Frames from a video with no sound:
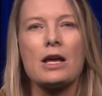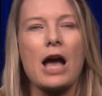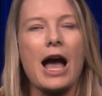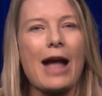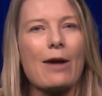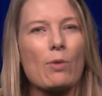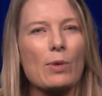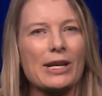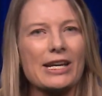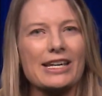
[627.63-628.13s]

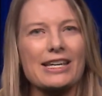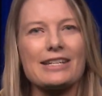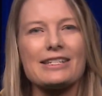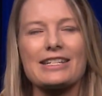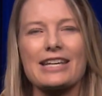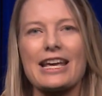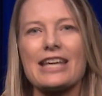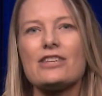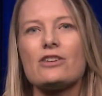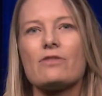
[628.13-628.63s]
I want to
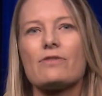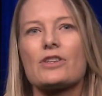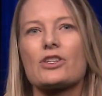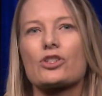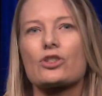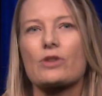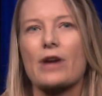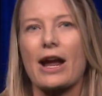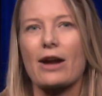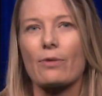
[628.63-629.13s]
continue this
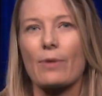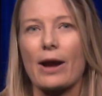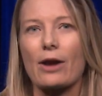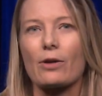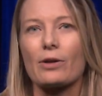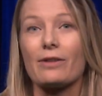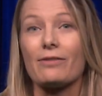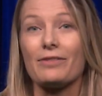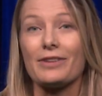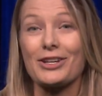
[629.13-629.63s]
track
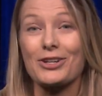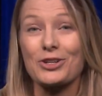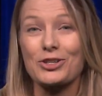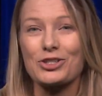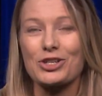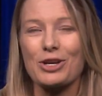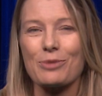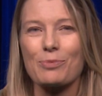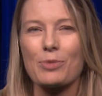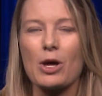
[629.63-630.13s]
record of
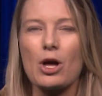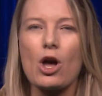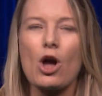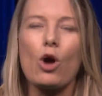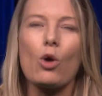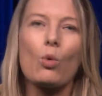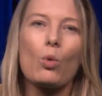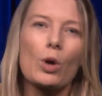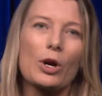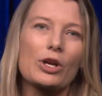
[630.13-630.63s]
leadership,
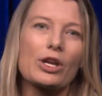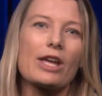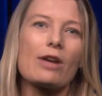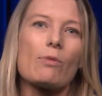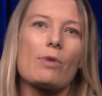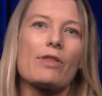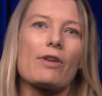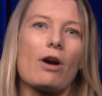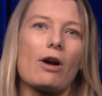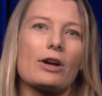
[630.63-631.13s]
working
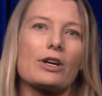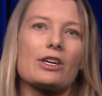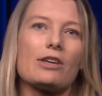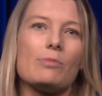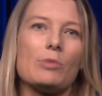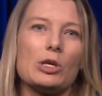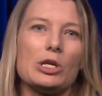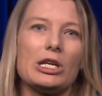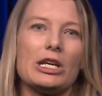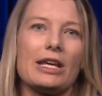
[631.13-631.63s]
with our
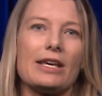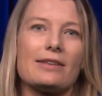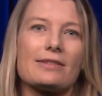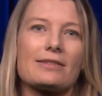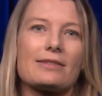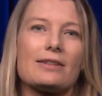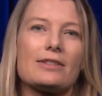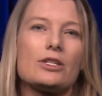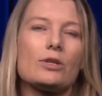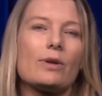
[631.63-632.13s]

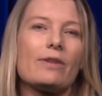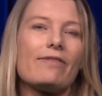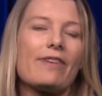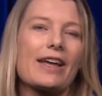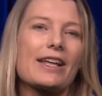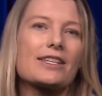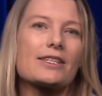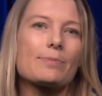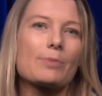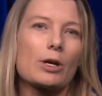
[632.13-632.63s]
communities to
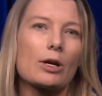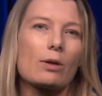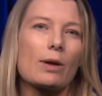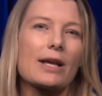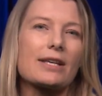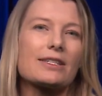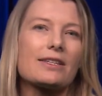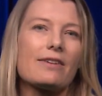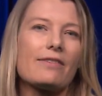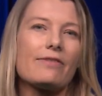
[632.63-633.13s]
advance
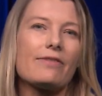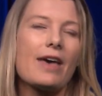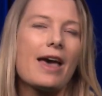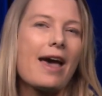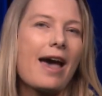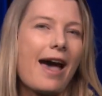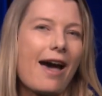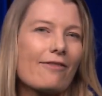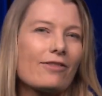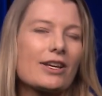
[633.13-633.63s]
progressive,
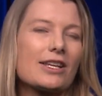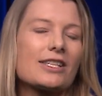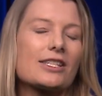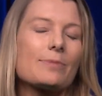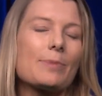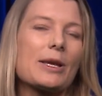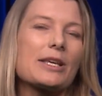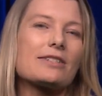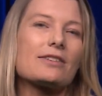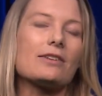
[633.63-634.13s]

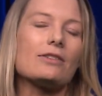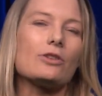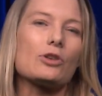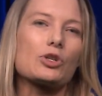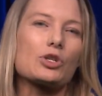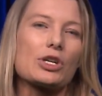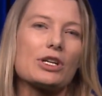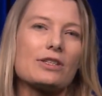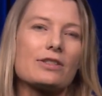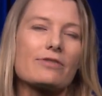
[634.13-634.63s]
evidence-based
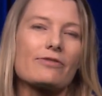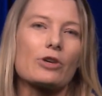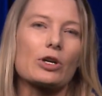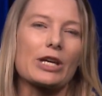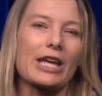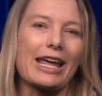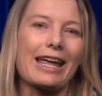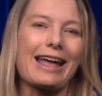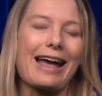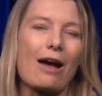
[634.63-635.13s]
solutions for
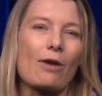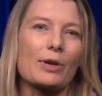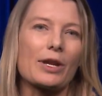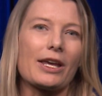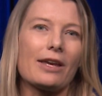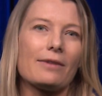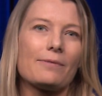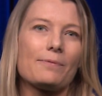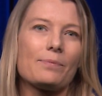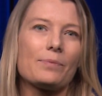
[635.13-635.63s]
King
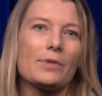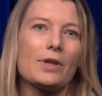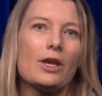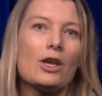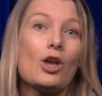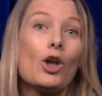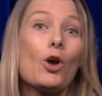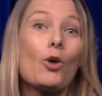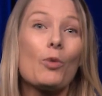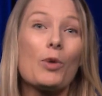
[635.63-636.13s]
County.
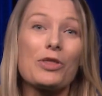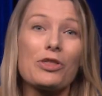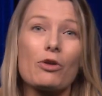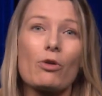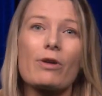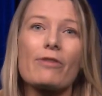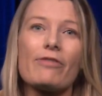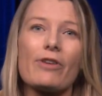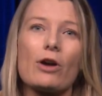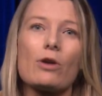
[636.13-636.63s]
With
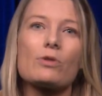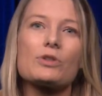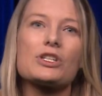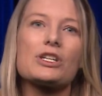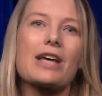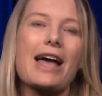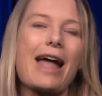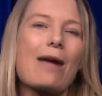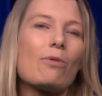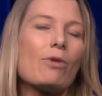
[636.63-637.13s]
your vote,
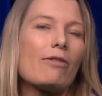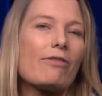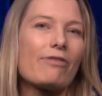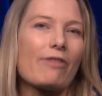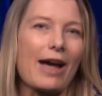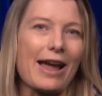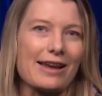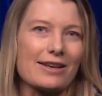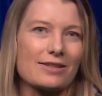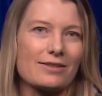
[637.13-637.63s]
I will
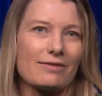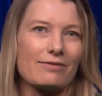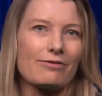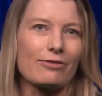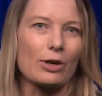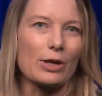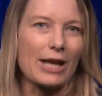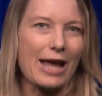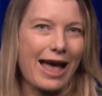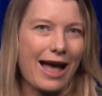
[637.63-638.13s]
fight
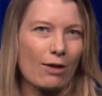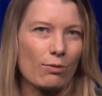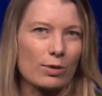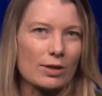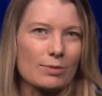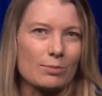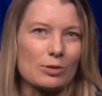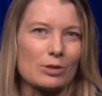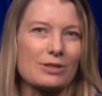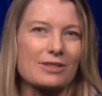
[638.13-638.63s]
for an
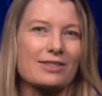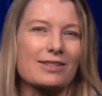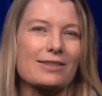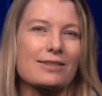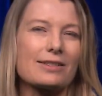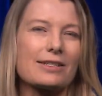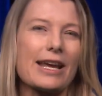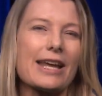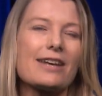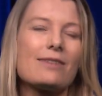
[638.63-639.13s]
equitable,
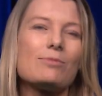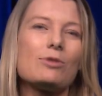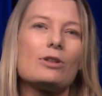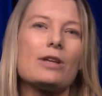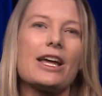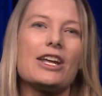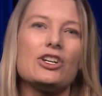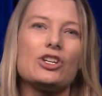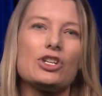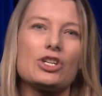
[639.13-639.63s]
sustainable,
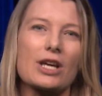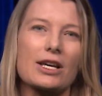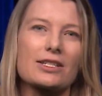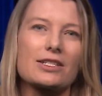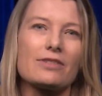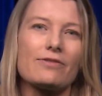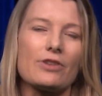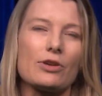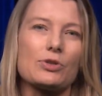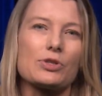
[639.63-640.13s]
and
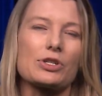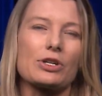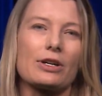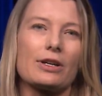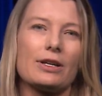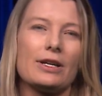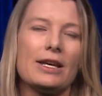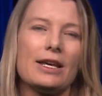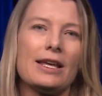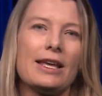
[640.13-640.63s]
just
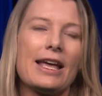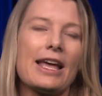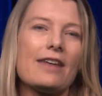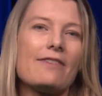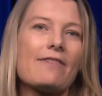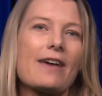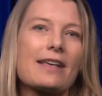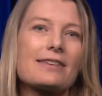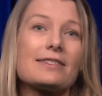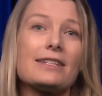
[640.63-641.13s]
future,
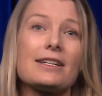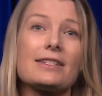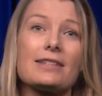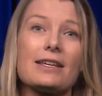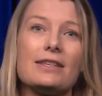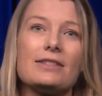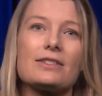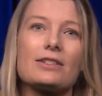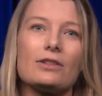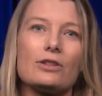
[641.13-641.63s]
investing
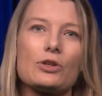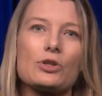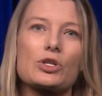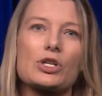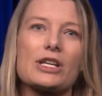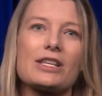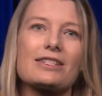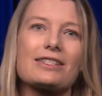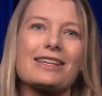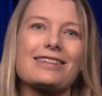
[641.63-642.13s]
in
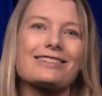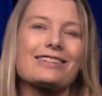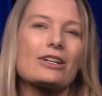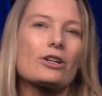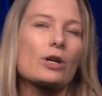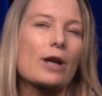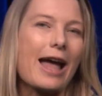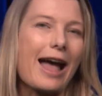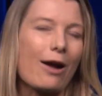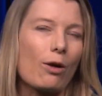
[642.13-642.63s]
solutions that
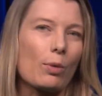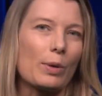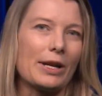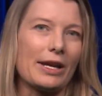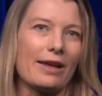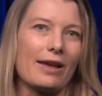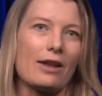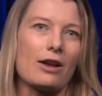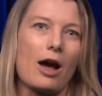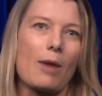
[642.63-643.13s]
center
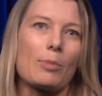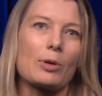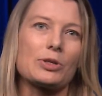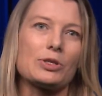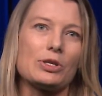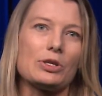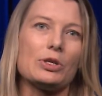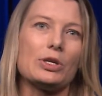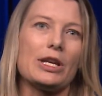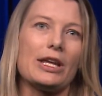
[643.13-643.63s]
equity and
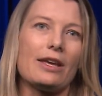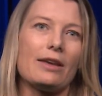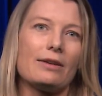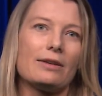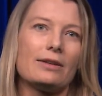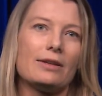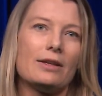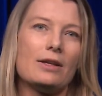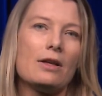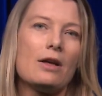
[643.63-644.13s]
opportunity.
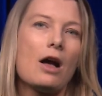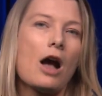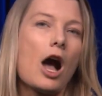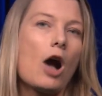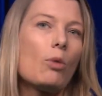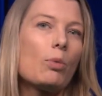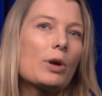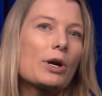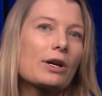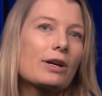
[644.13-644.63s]

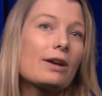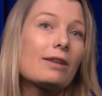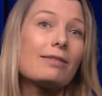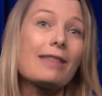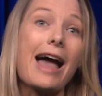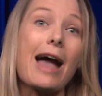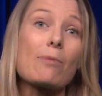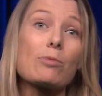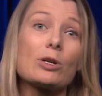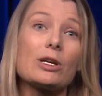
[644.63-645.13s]
I'll work
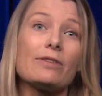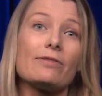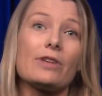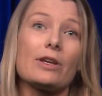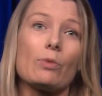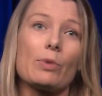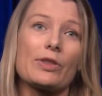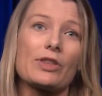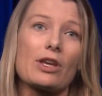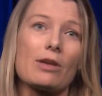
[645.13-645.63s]
collaboratively
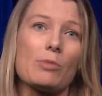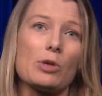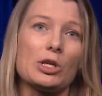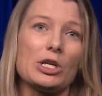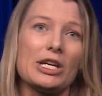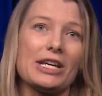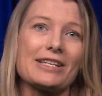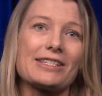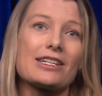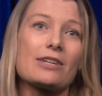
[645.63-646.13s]
with
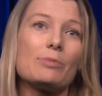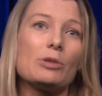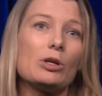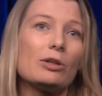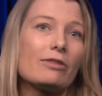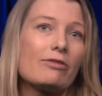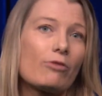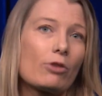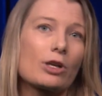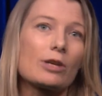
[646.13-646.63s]
communities to build
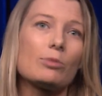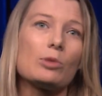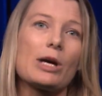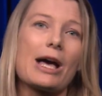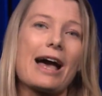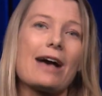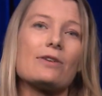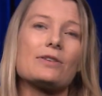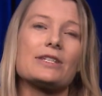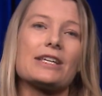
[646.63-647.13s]
affordable
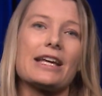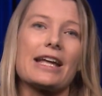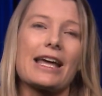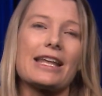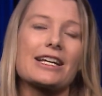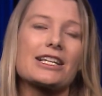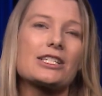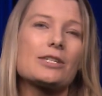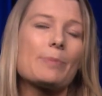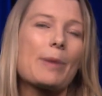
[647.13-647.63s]
housing
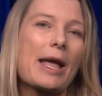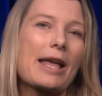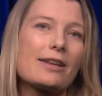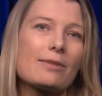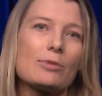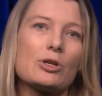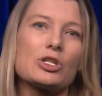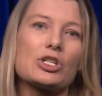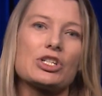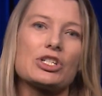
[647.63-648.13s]
and expand
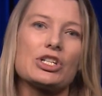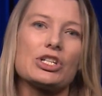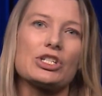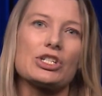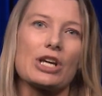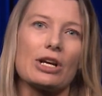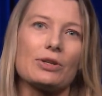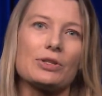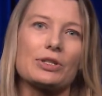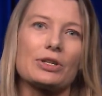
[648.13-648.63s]
emergency
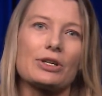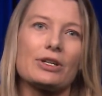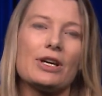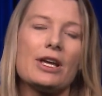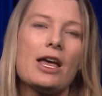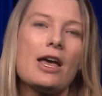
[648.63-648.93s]
shelter,